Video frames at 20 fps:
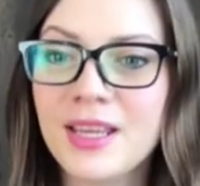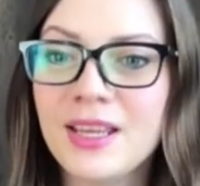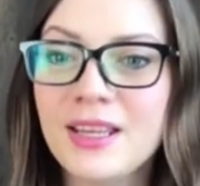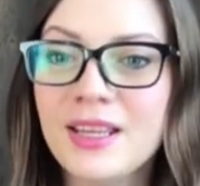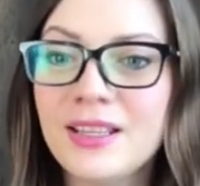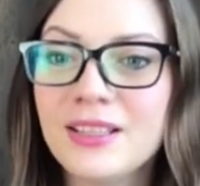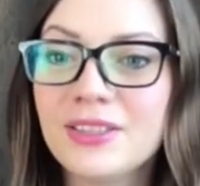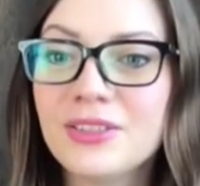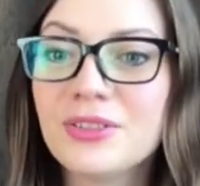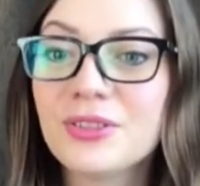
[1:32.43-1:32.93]

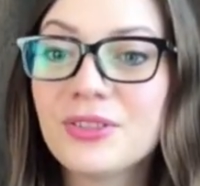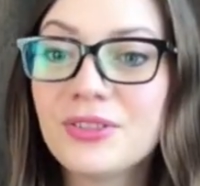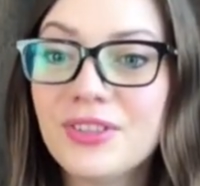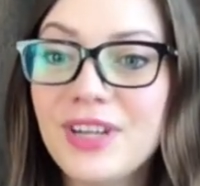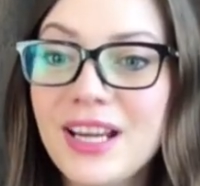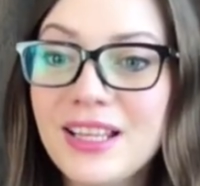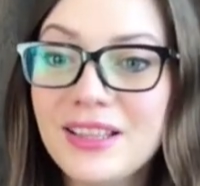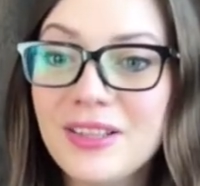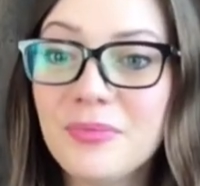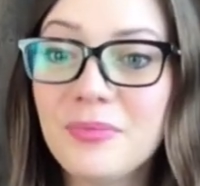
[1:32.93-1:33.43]
To
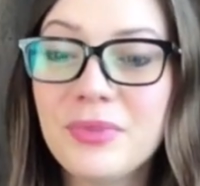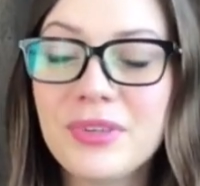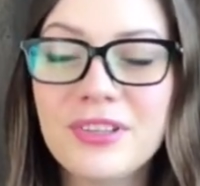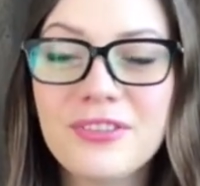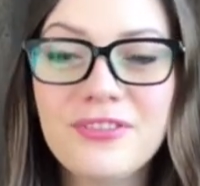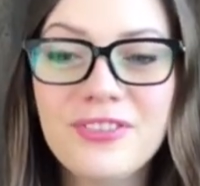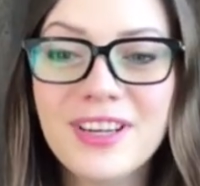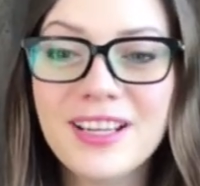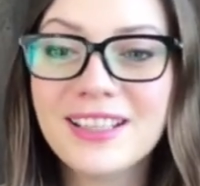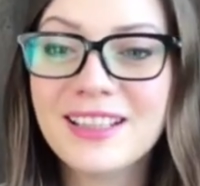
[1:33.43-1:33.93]
create the
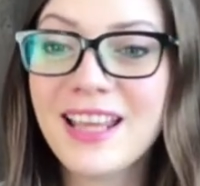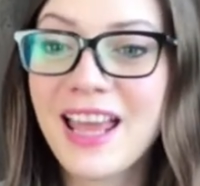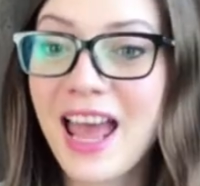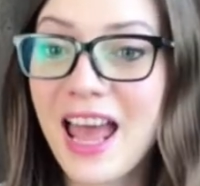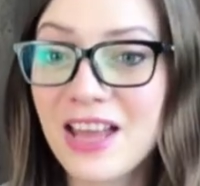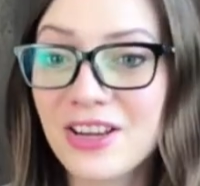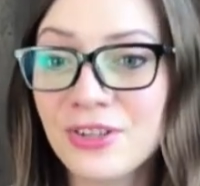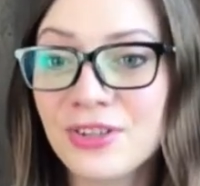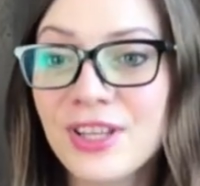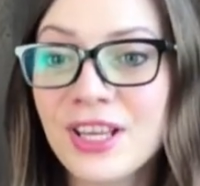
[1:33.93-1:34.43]
perfect
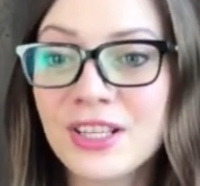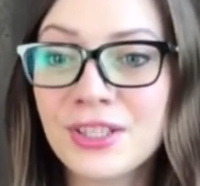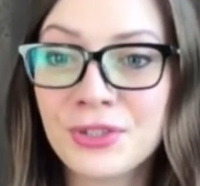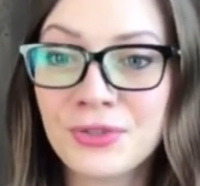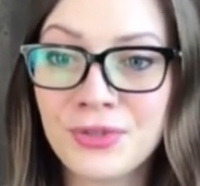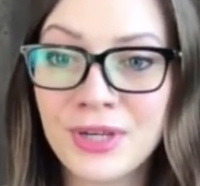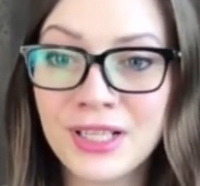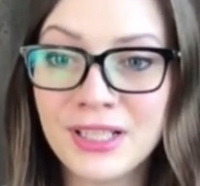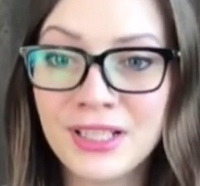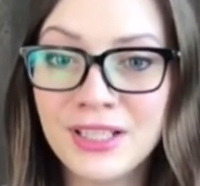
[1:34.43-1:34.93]
hashtag
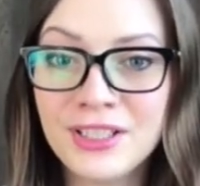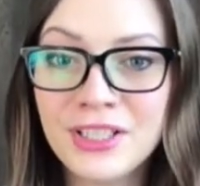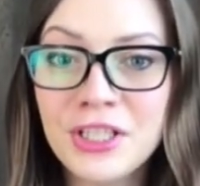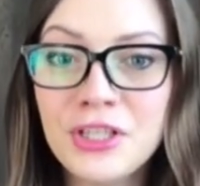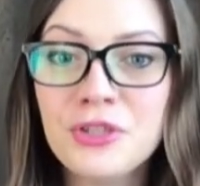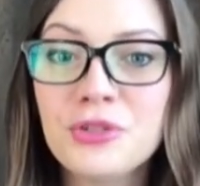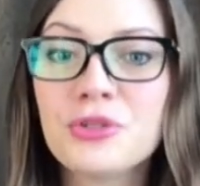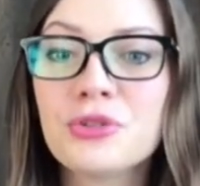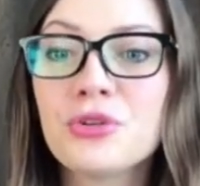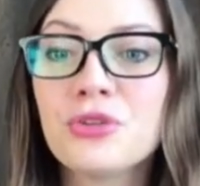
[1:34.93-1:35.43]
strategy,
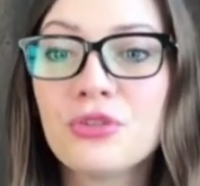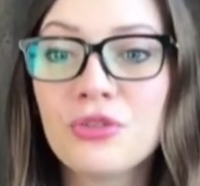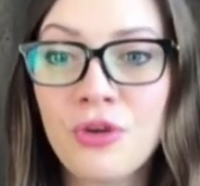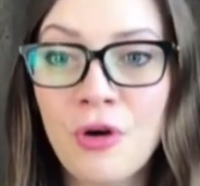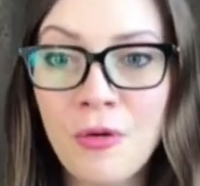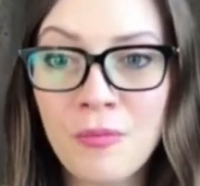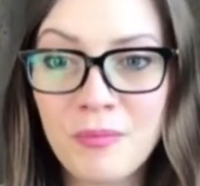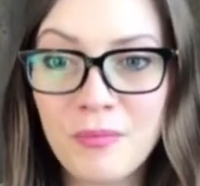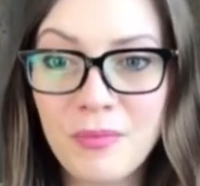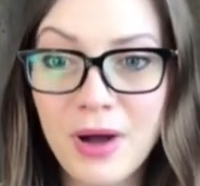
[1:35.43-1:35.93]
you should
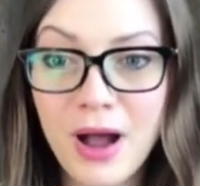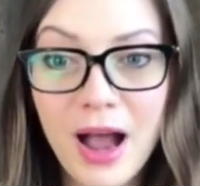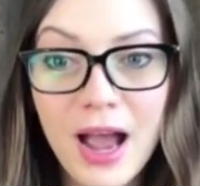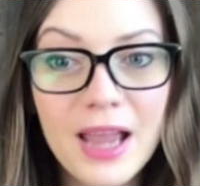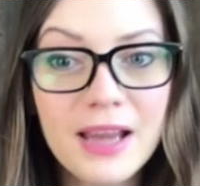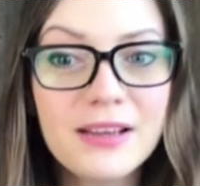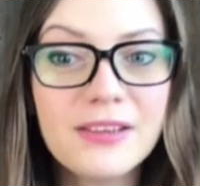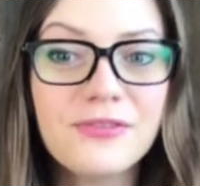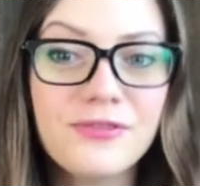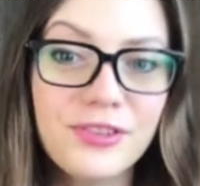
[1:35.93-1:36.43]
combine
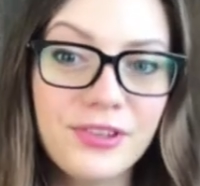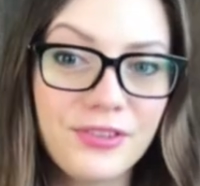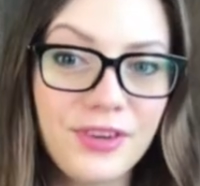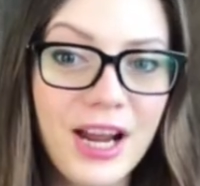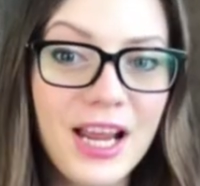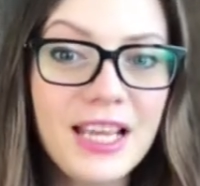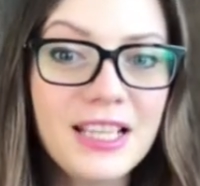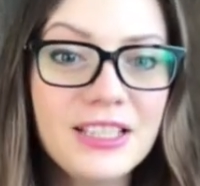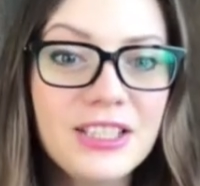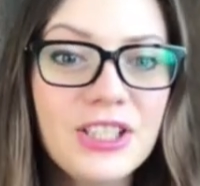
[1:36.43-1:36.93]
a
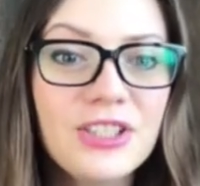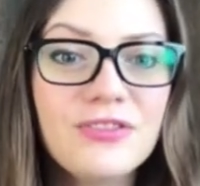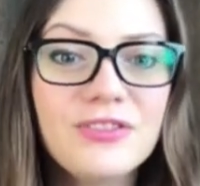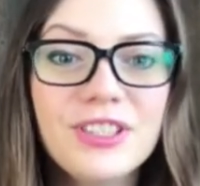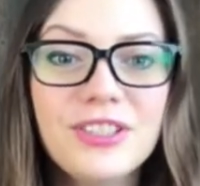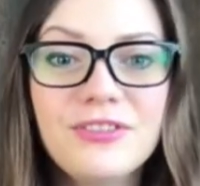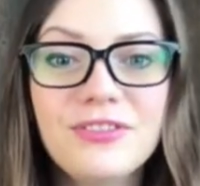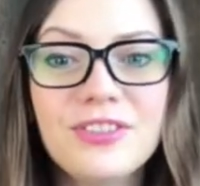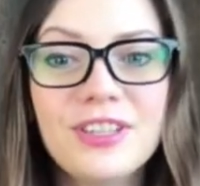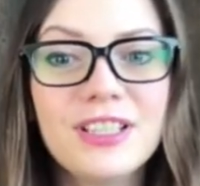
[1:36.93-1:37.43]
variety of
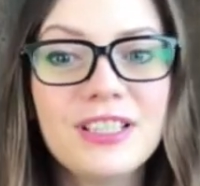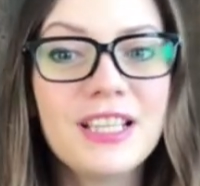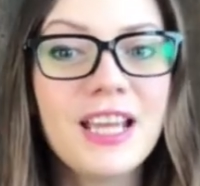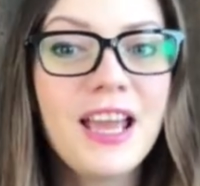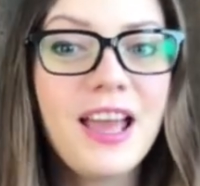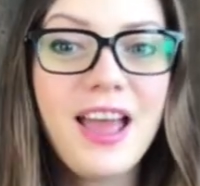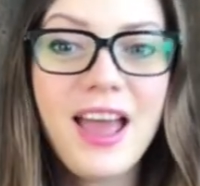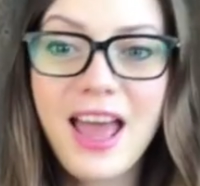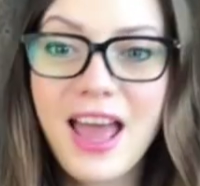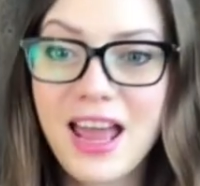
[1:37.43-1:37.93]
different
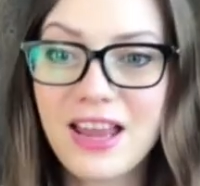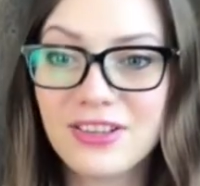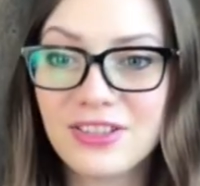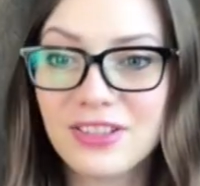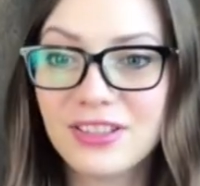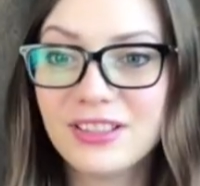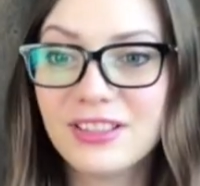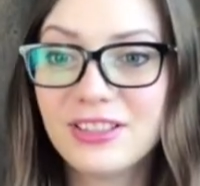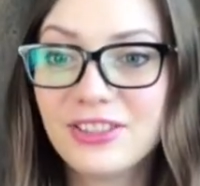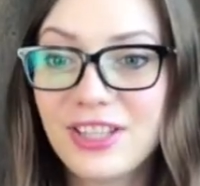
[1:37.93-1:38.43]

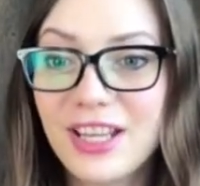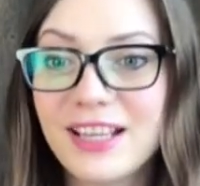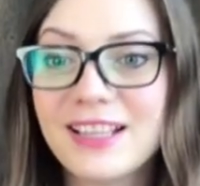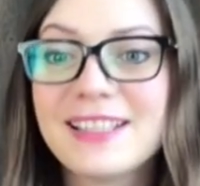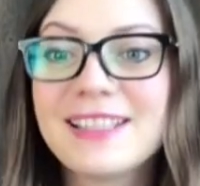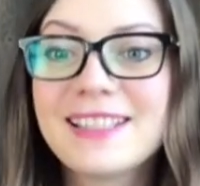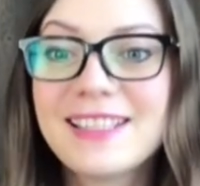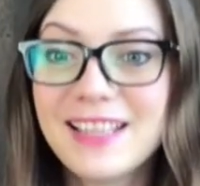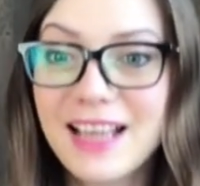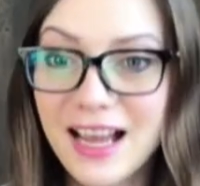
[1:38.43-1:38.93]
hashtag
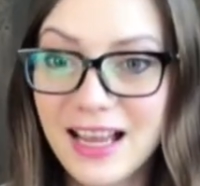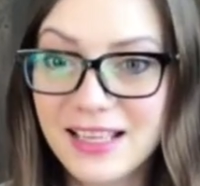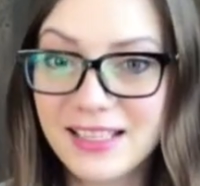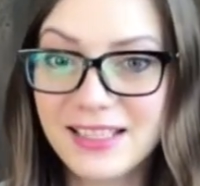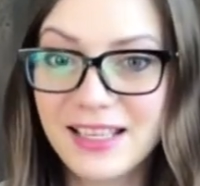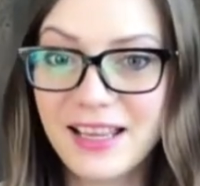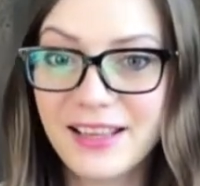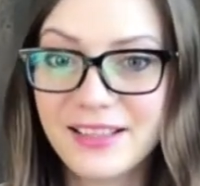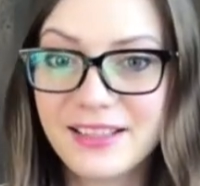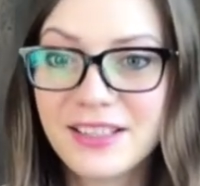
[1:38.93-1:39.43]

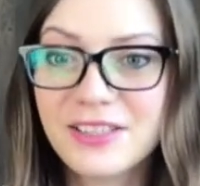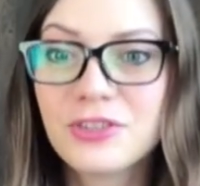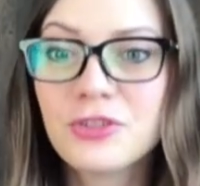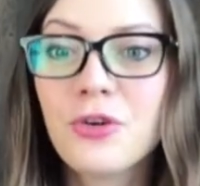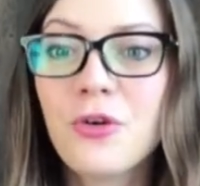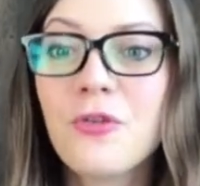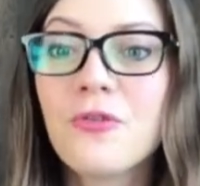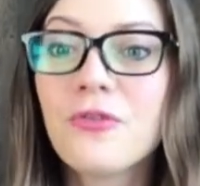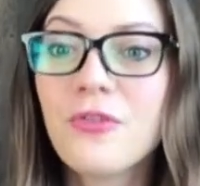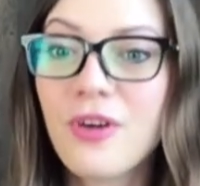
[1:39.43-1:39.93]
sizes. So
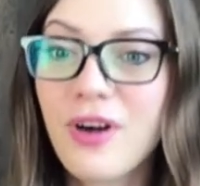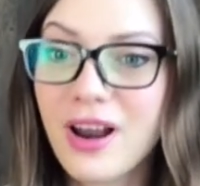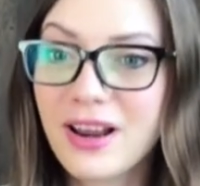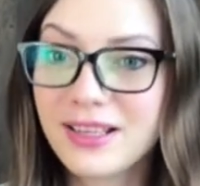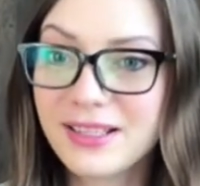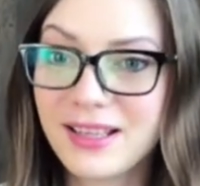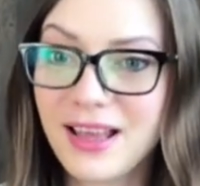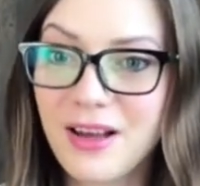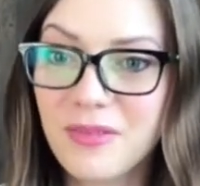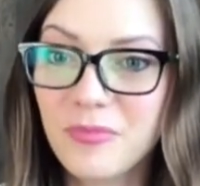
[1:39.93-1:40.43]
for
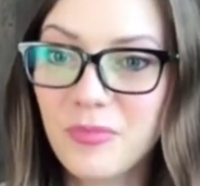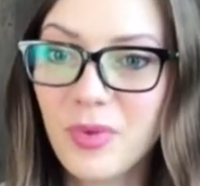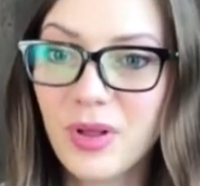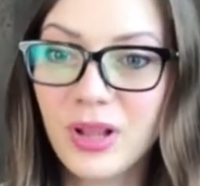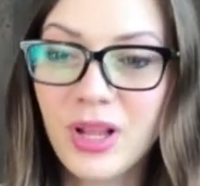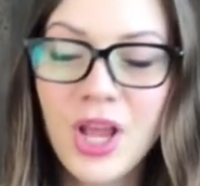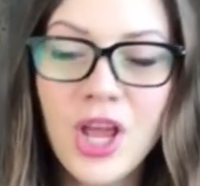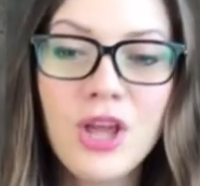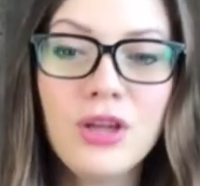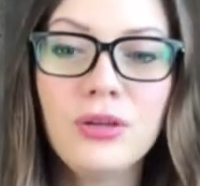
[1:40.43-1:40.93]
example,
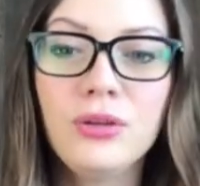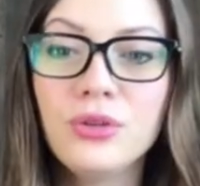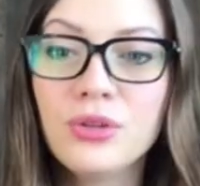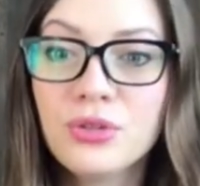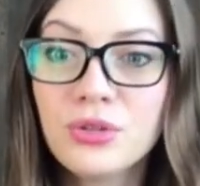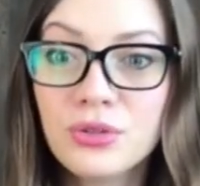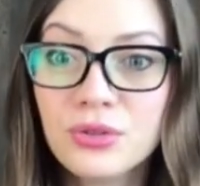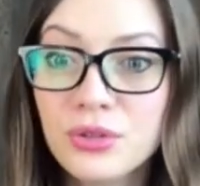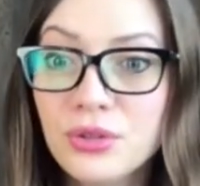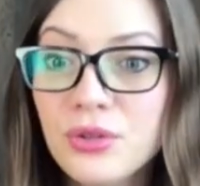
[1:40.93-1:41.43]
you
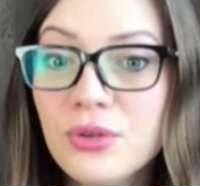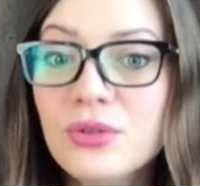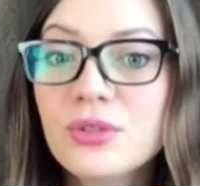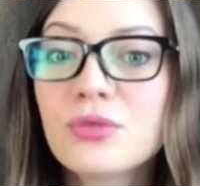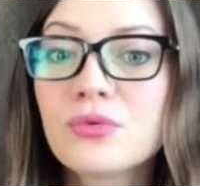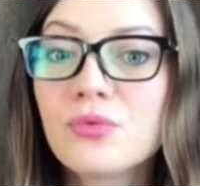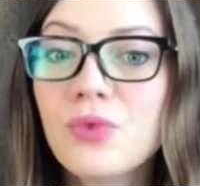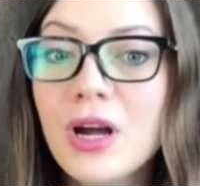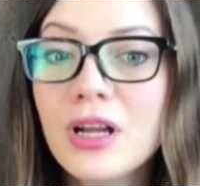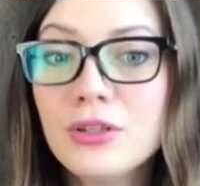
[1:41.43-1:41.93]
should use
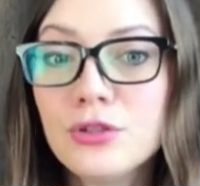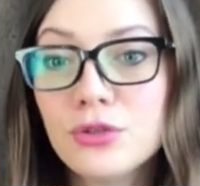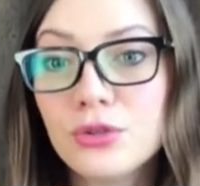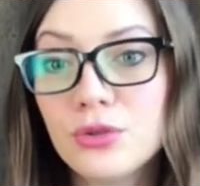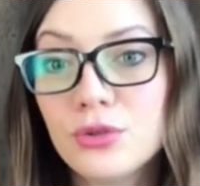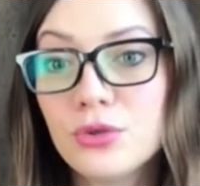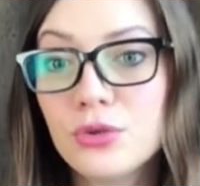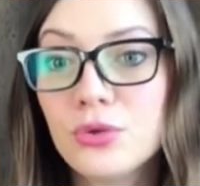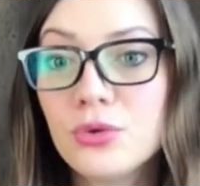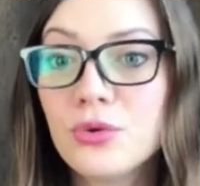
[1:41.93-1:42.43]
1 to
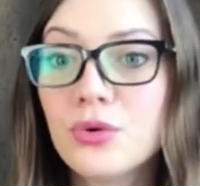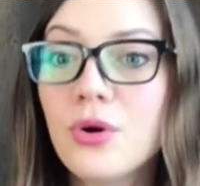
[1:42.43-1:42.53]
2